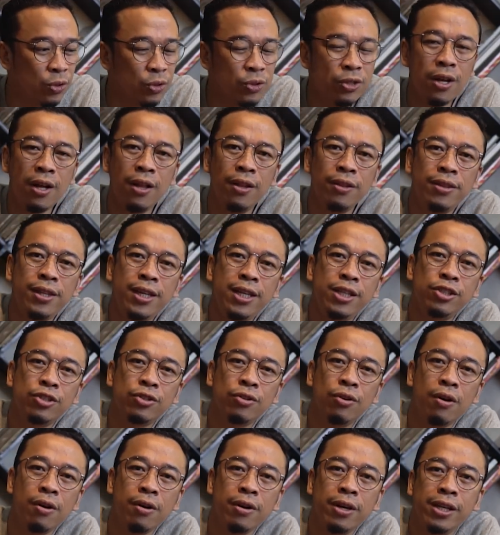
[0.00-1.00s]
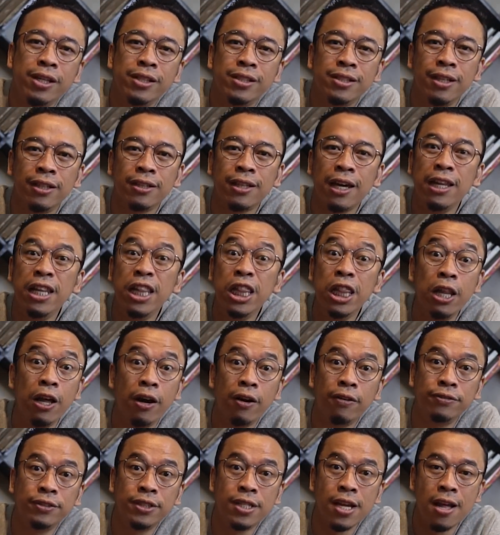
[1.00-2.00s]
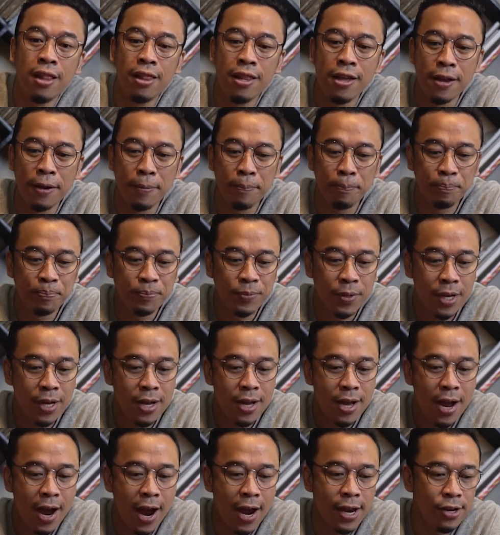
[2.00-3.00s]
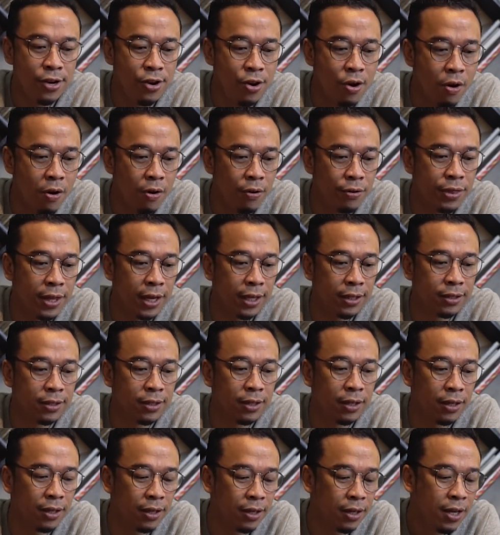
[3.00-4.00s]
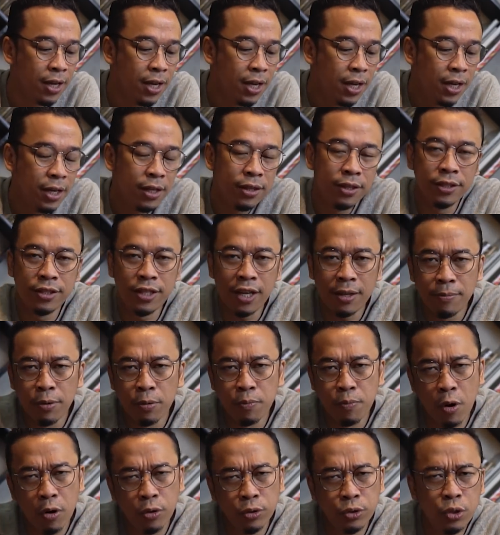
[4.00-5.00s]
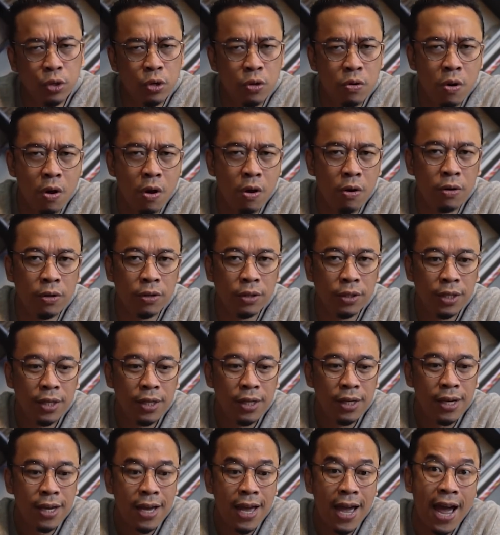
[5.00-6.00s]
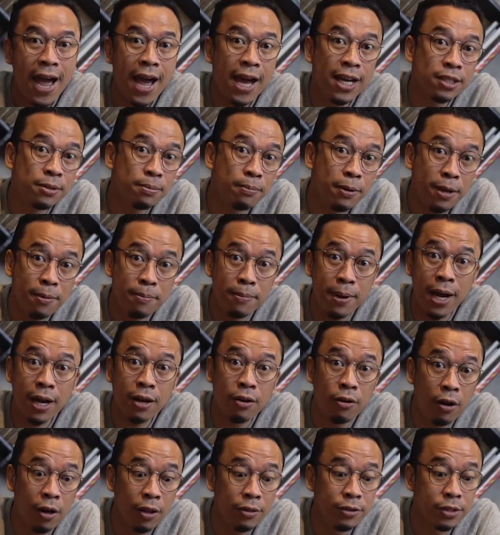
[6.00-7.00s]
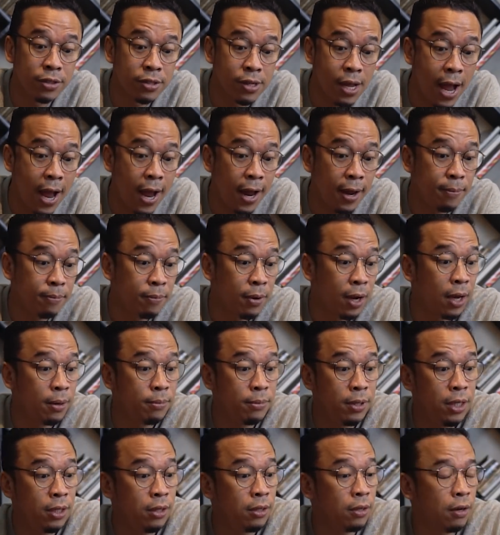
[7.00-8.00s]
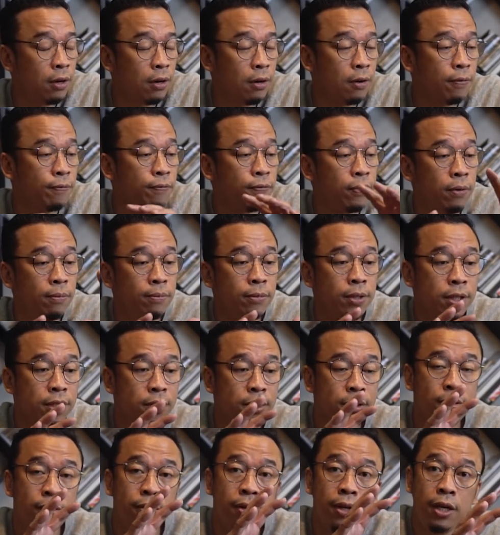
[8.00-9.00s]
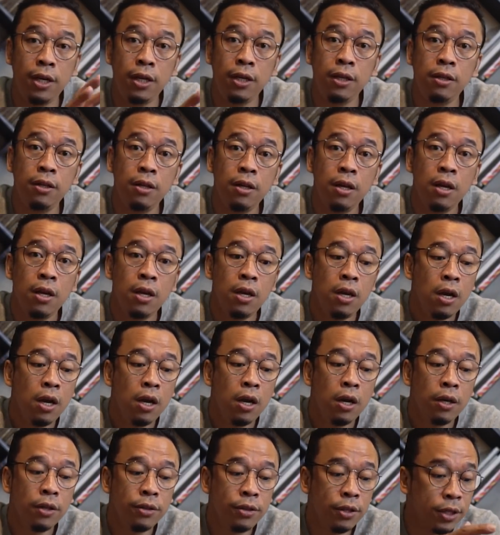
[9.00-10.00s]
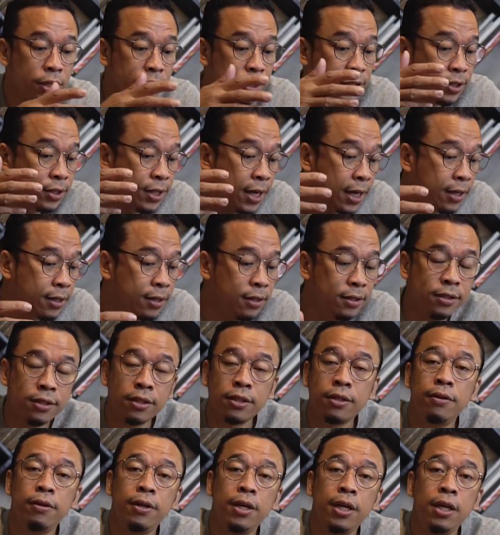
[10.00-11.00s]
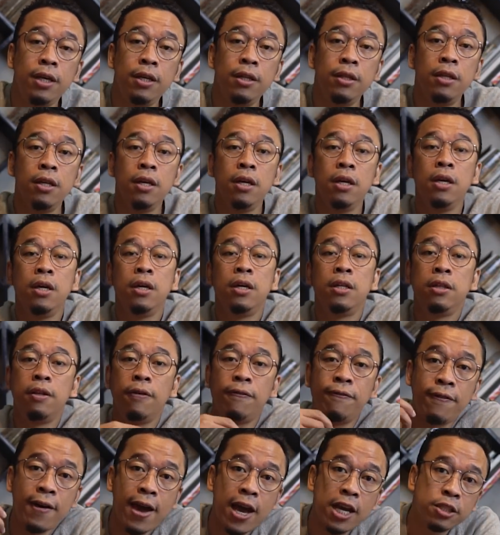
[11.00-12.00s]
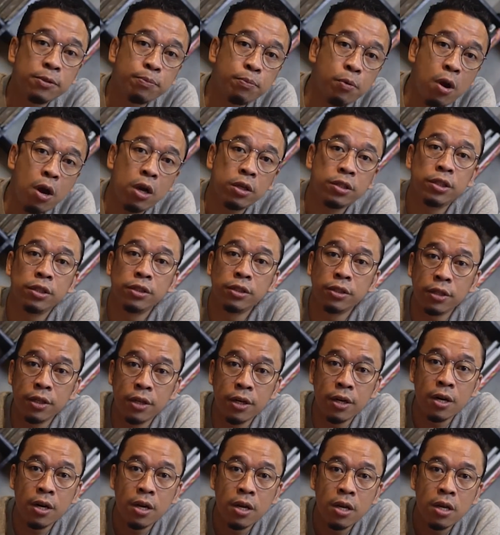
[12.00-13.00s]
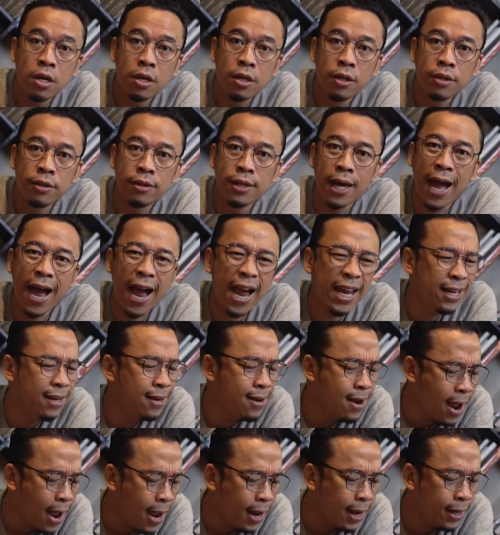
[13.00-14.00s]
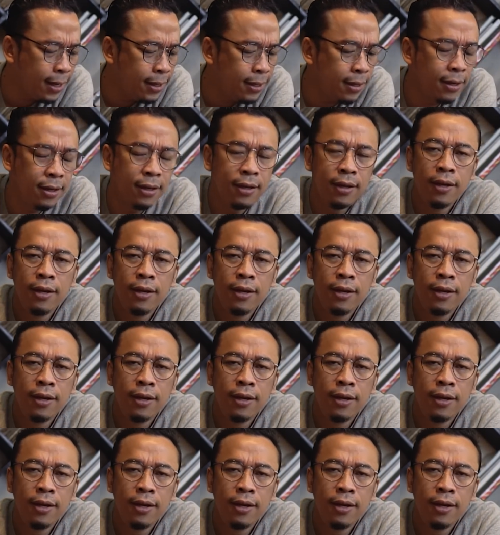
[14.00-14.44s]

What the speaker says: tell these stories that I love telling. I know that the ZenBook Pro Duo has my back all the time. I mean, from the screen, the second screen, the fast processor, the i9,